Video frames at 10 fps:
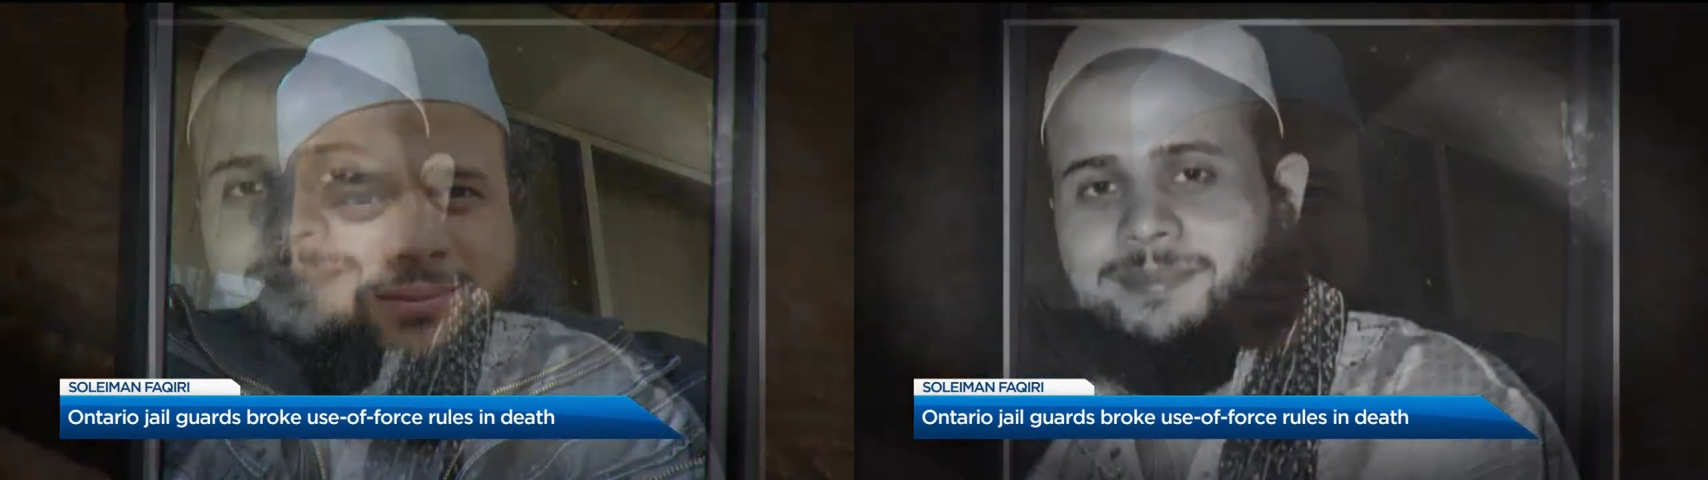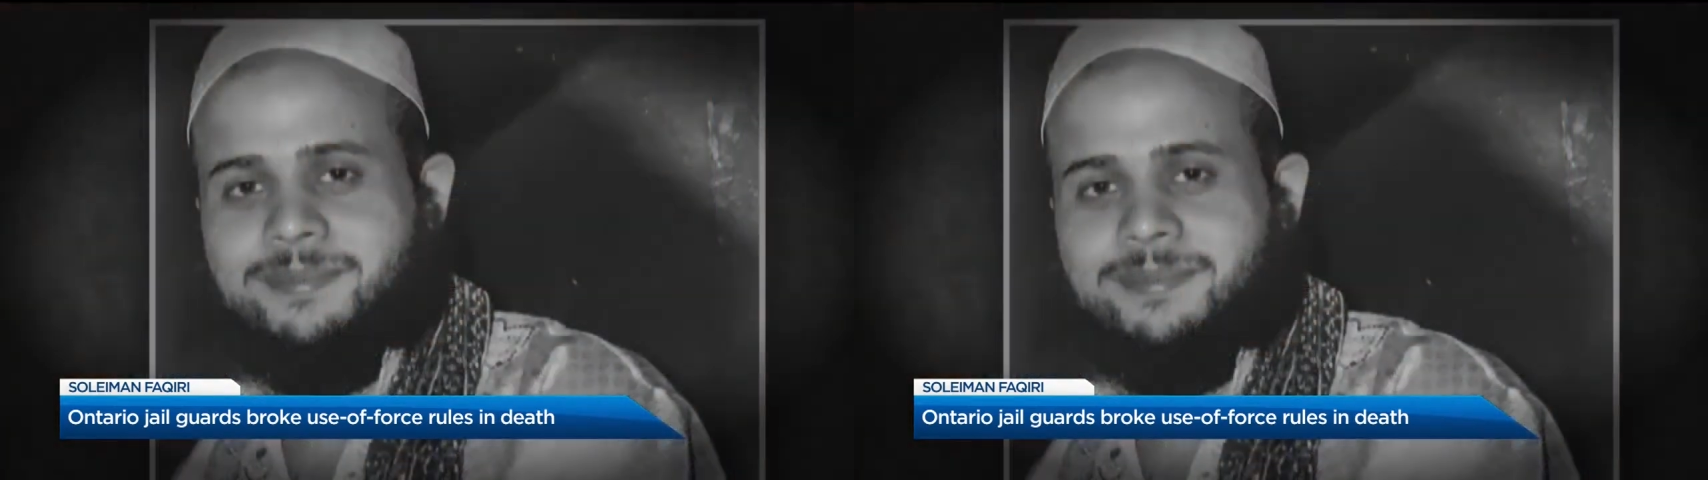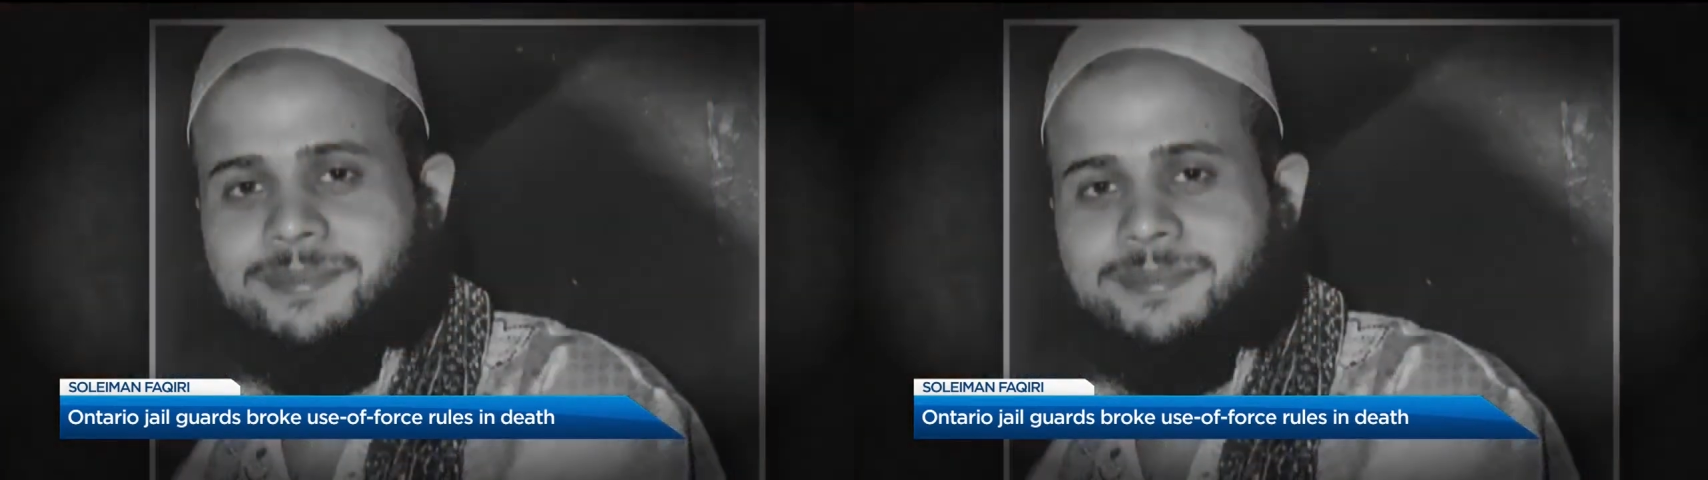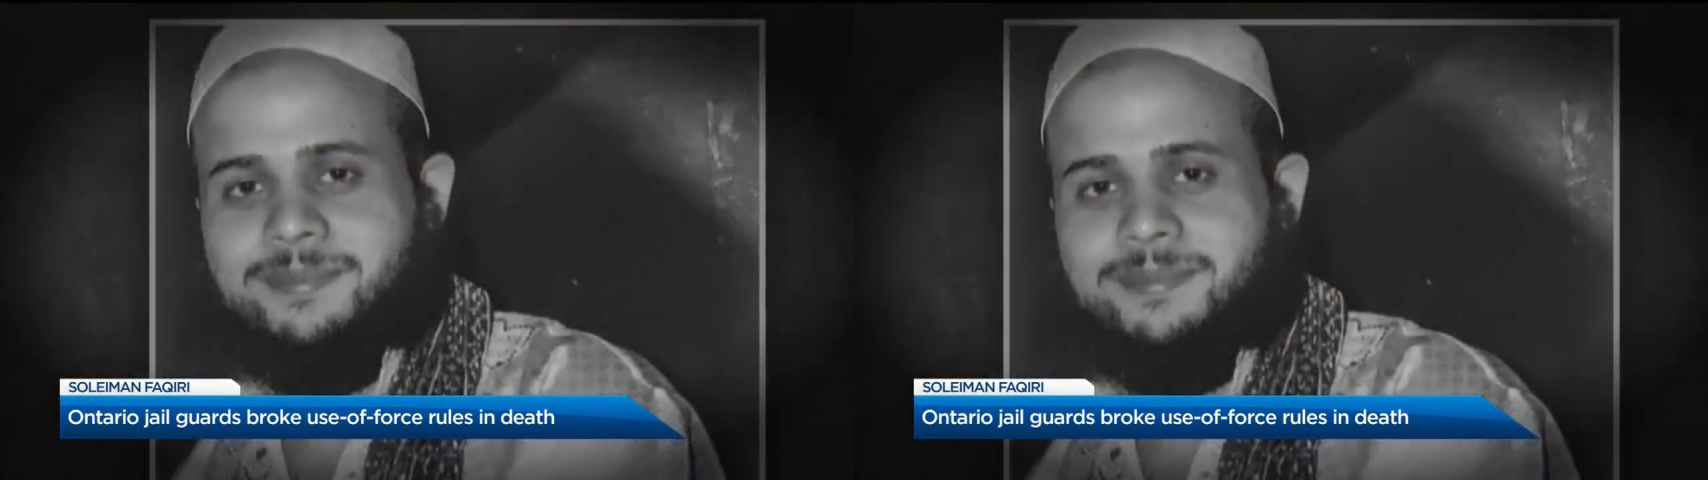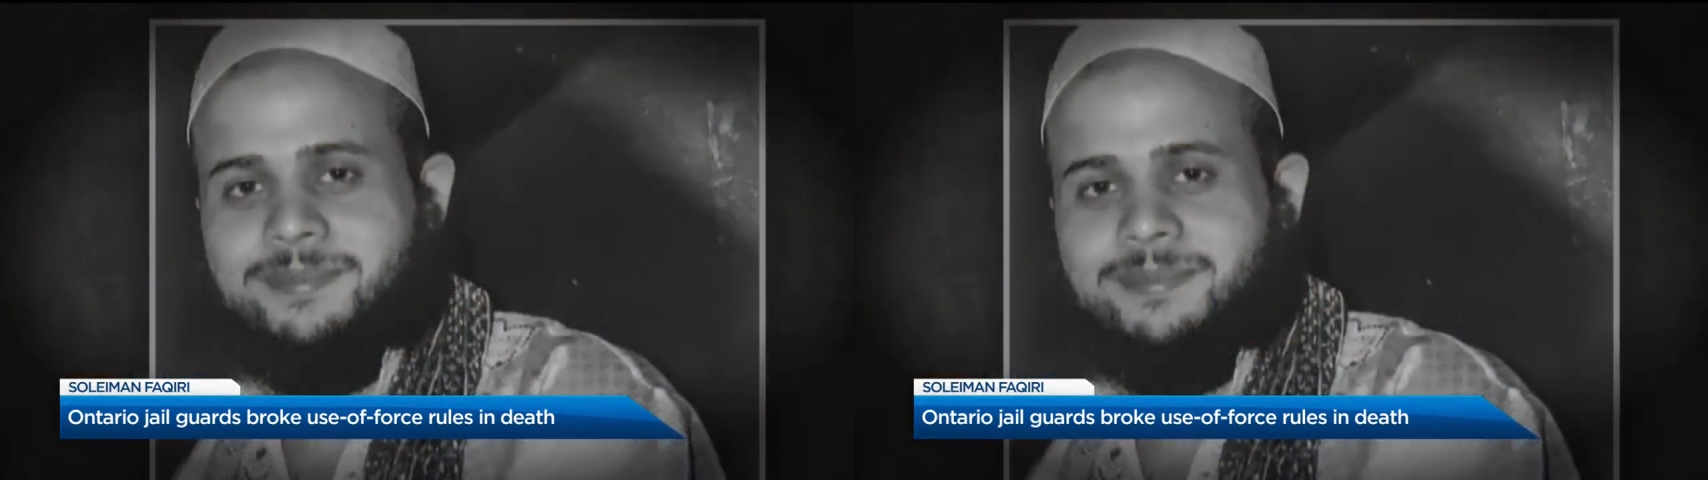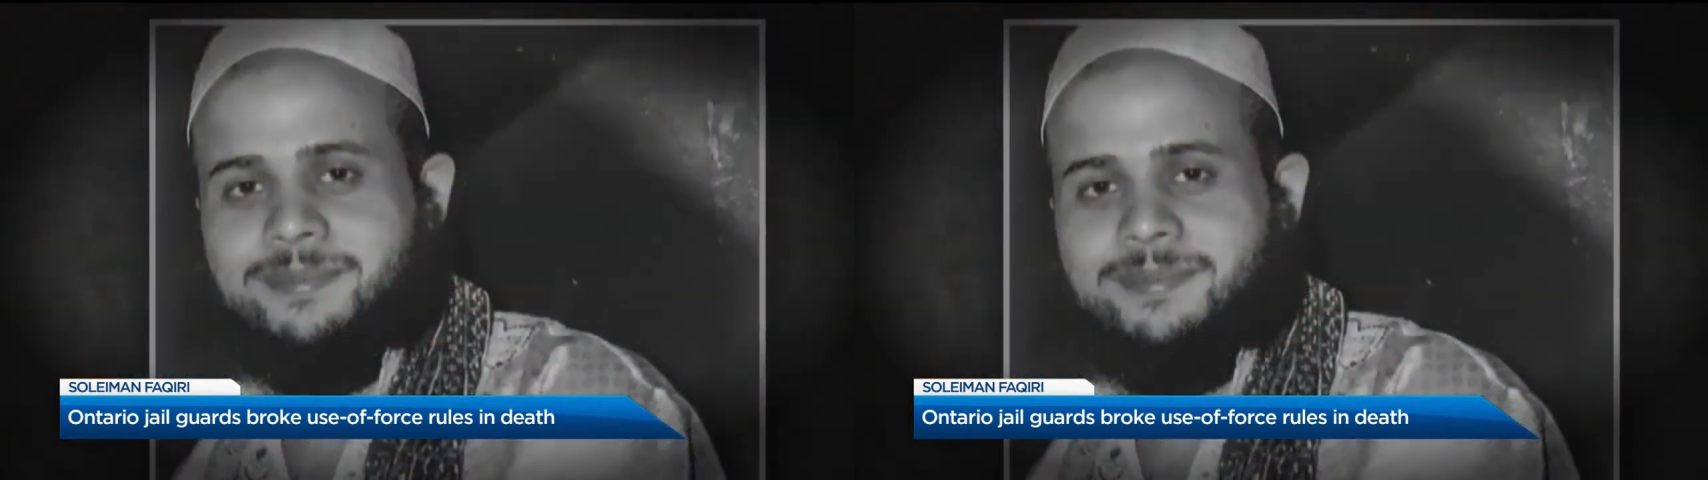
because justice for Suleiman